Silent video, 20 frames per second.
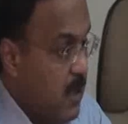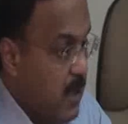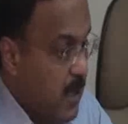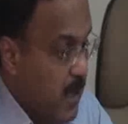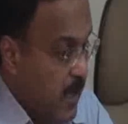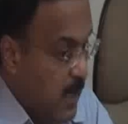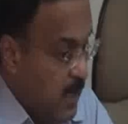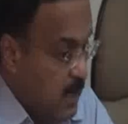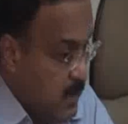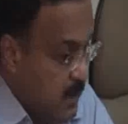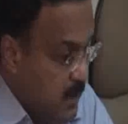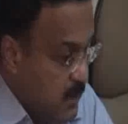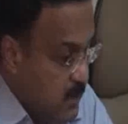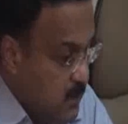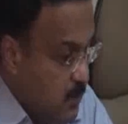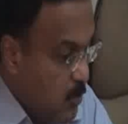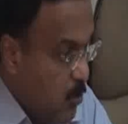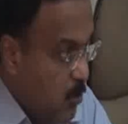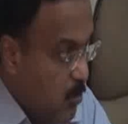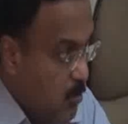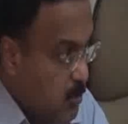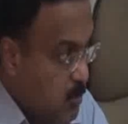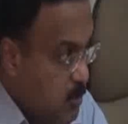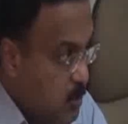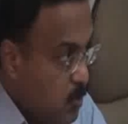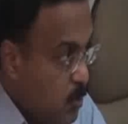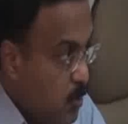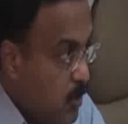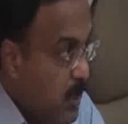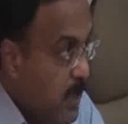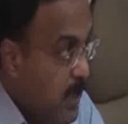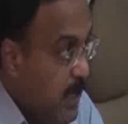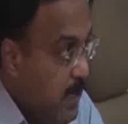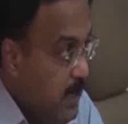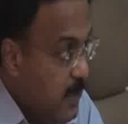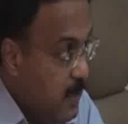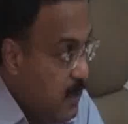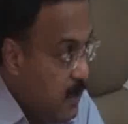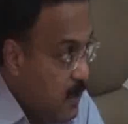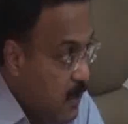and is also
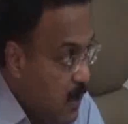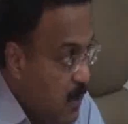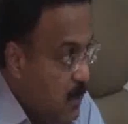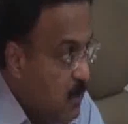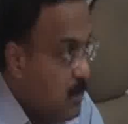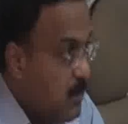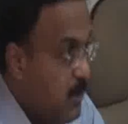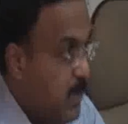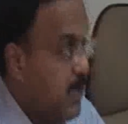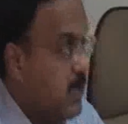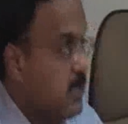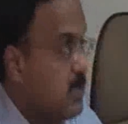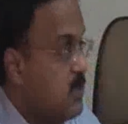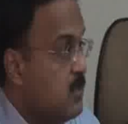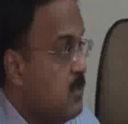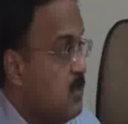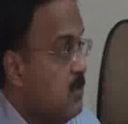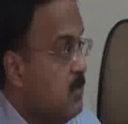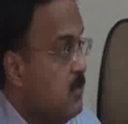inter-text.